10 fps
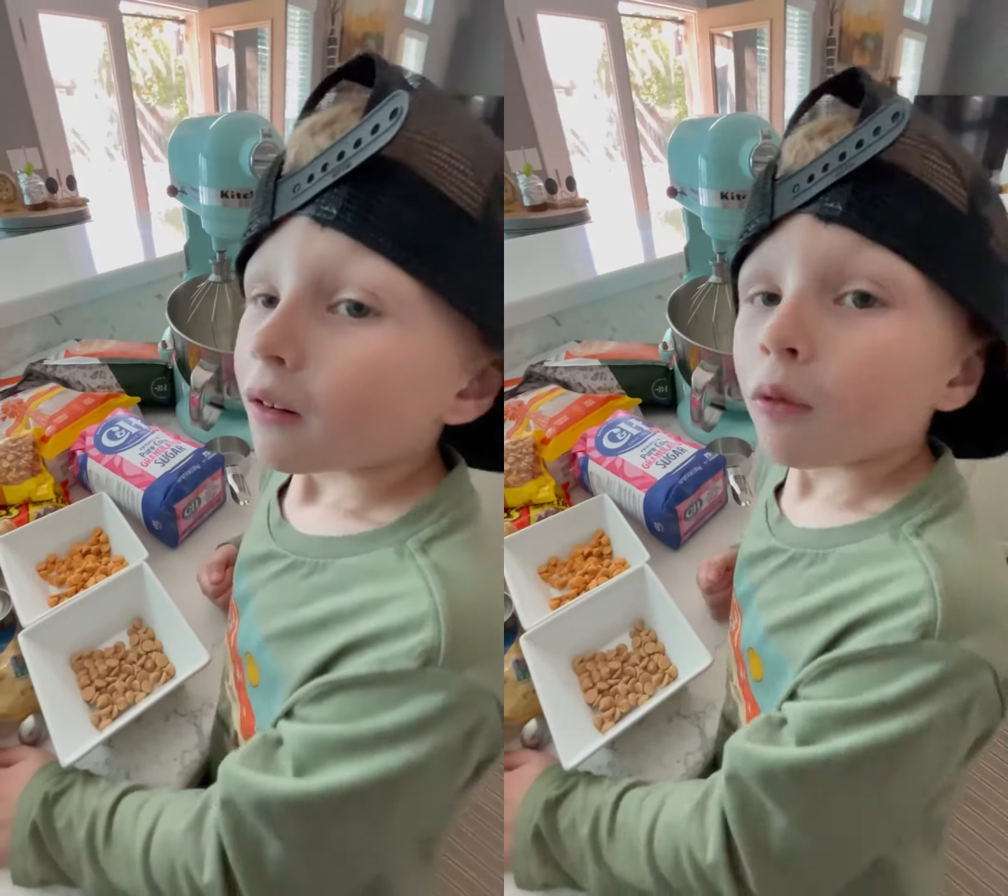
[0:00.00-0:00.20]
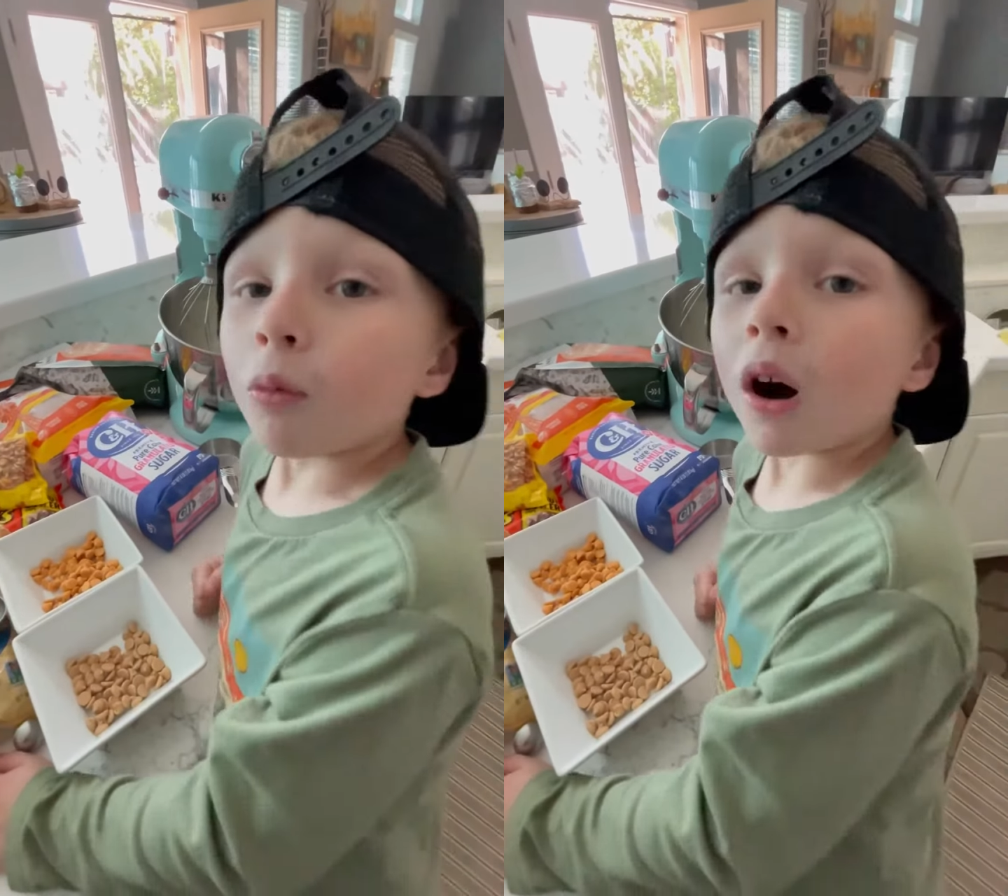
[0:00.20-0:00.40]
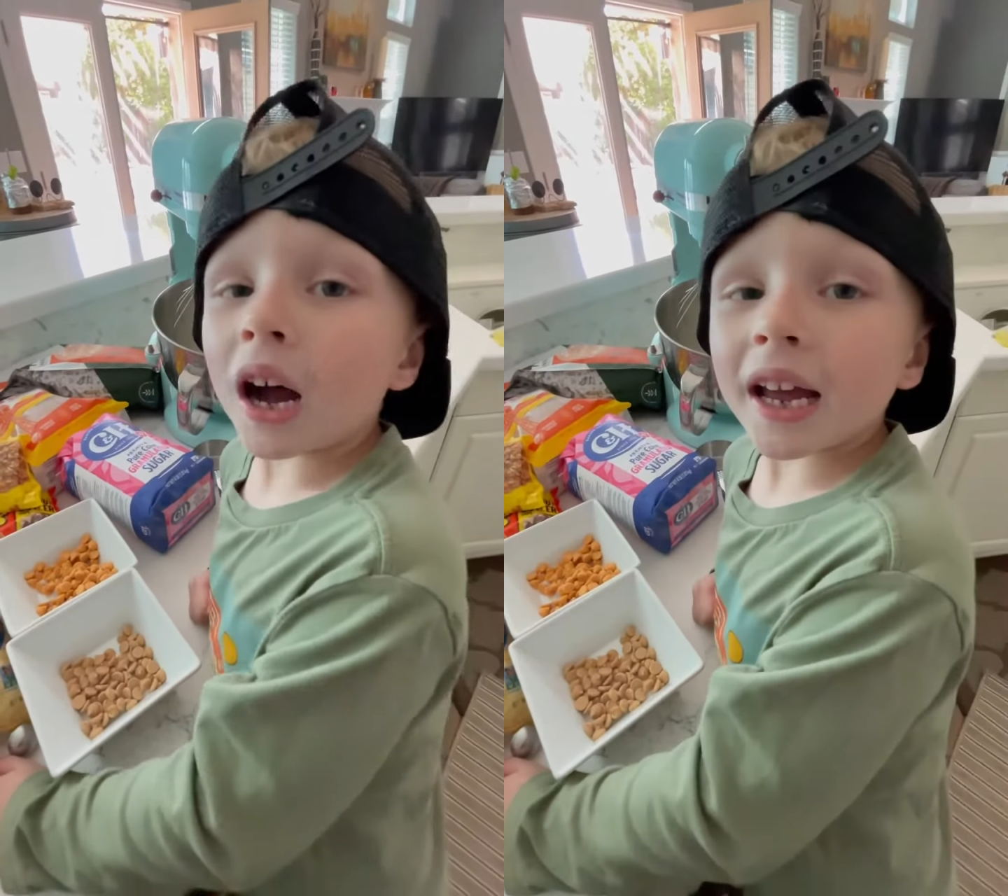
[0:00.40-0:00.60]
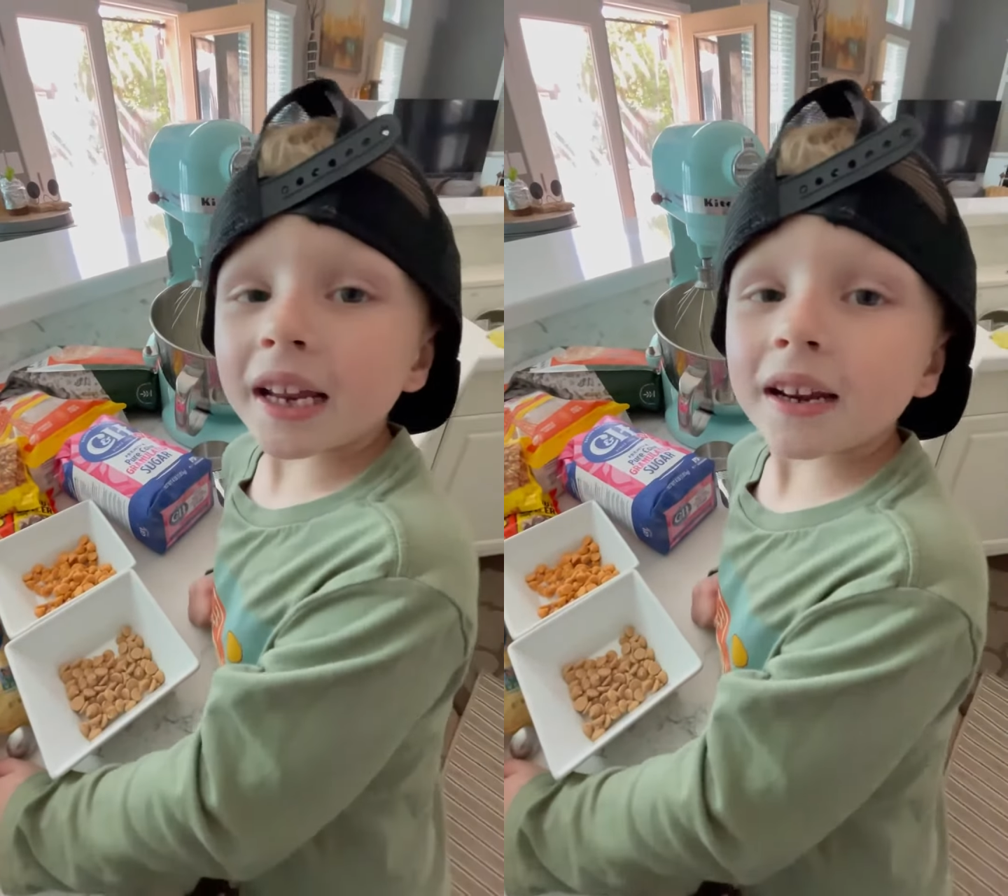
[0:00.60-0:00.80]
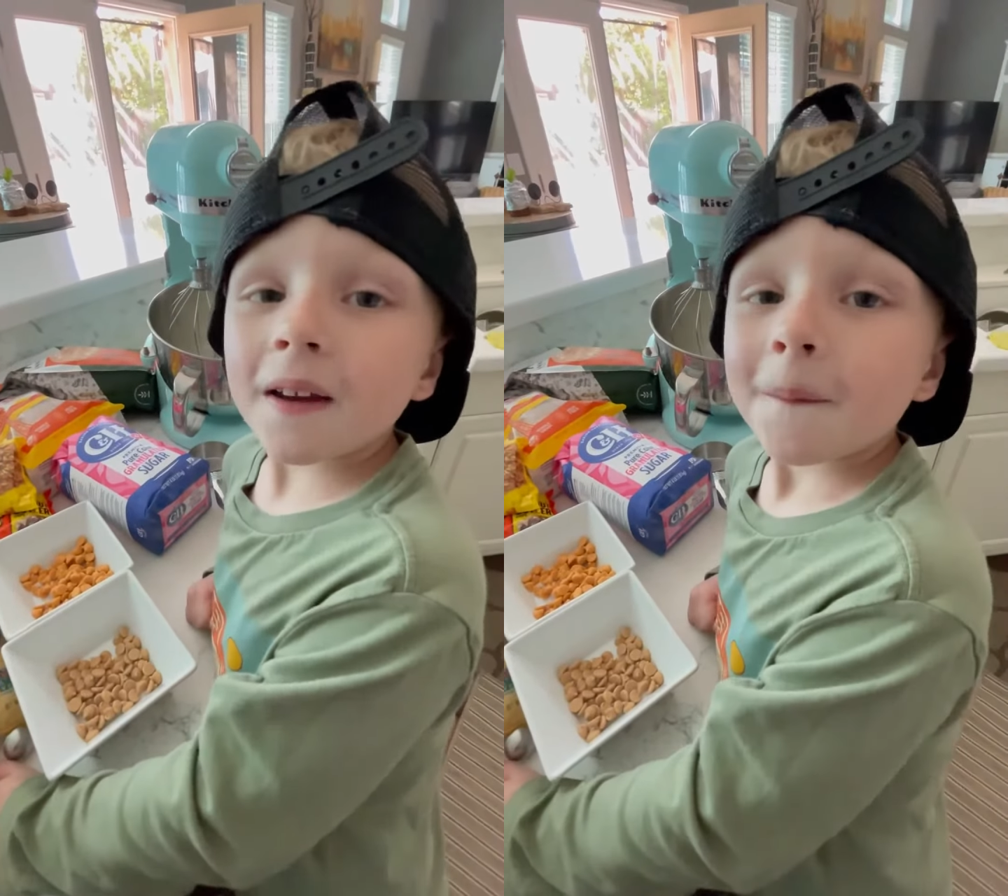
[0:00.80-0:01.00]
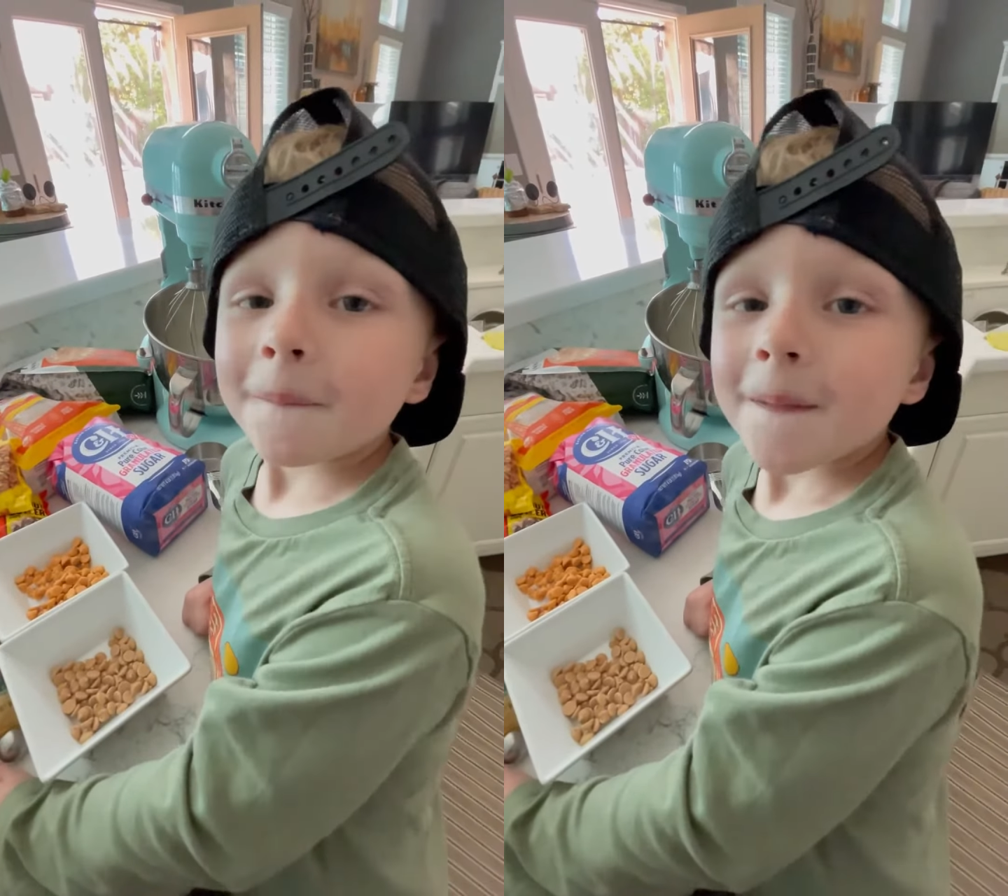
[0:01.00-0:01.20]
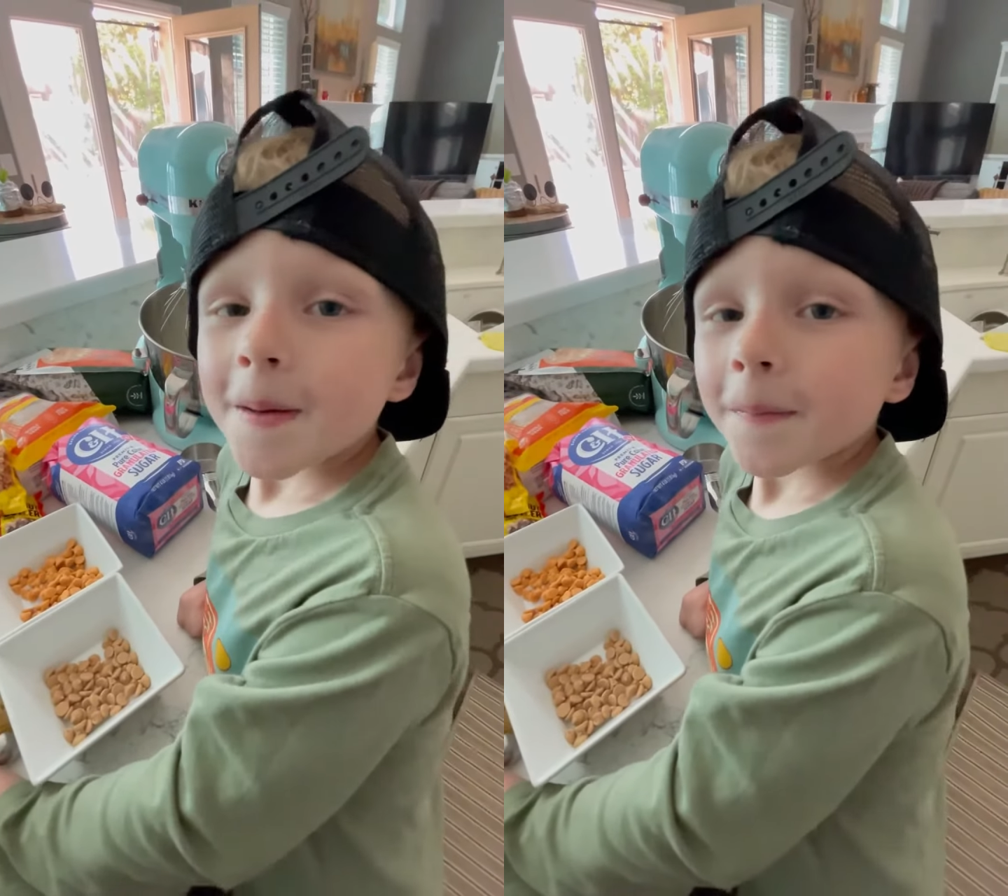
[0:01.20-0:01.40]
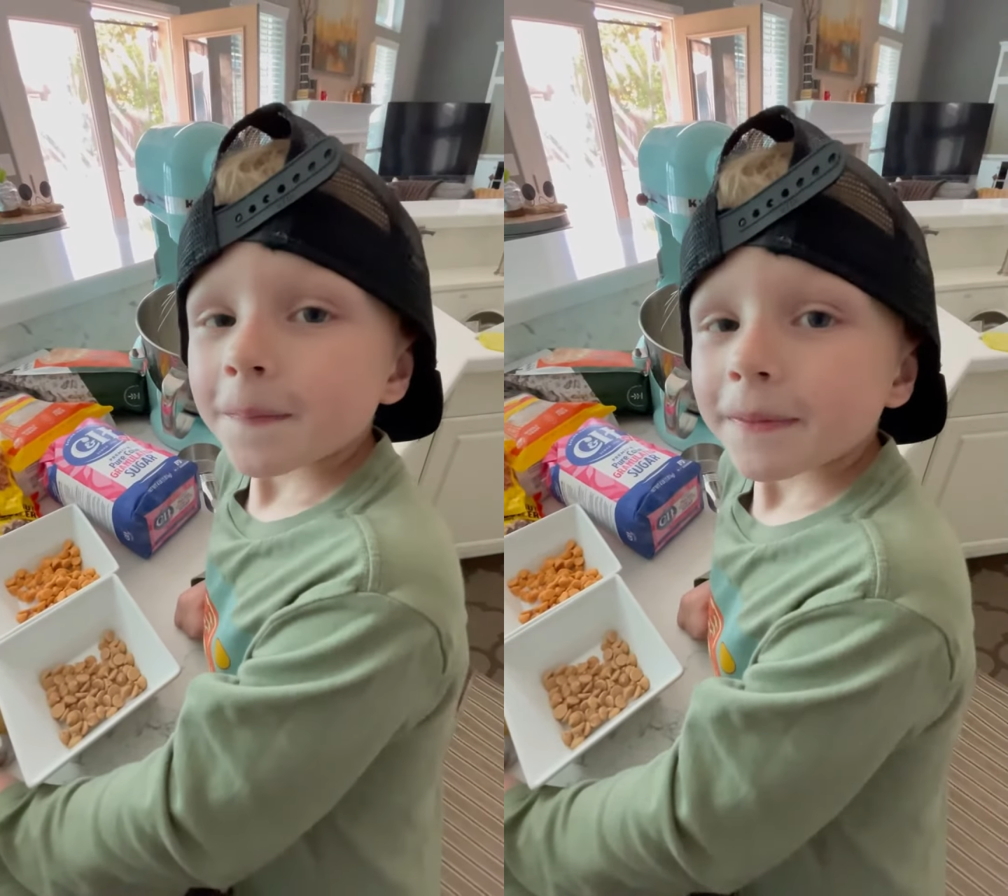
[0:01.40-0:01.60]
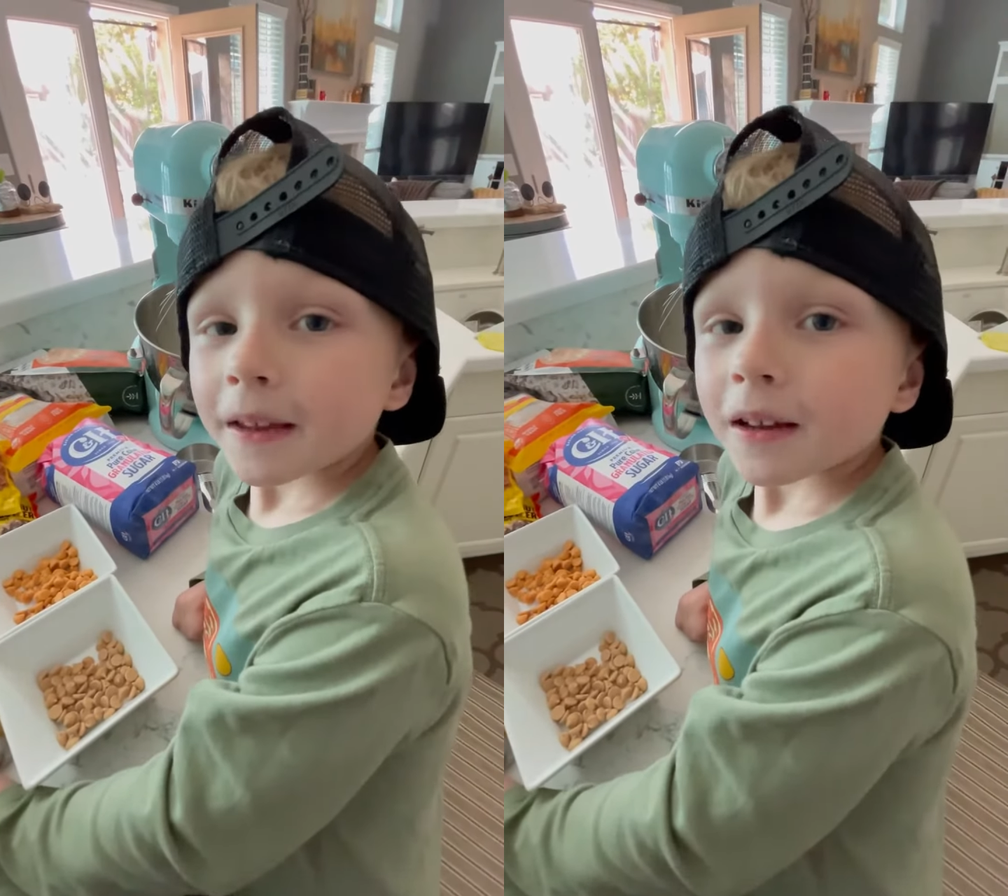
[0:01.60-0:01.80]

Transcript: One. And one third.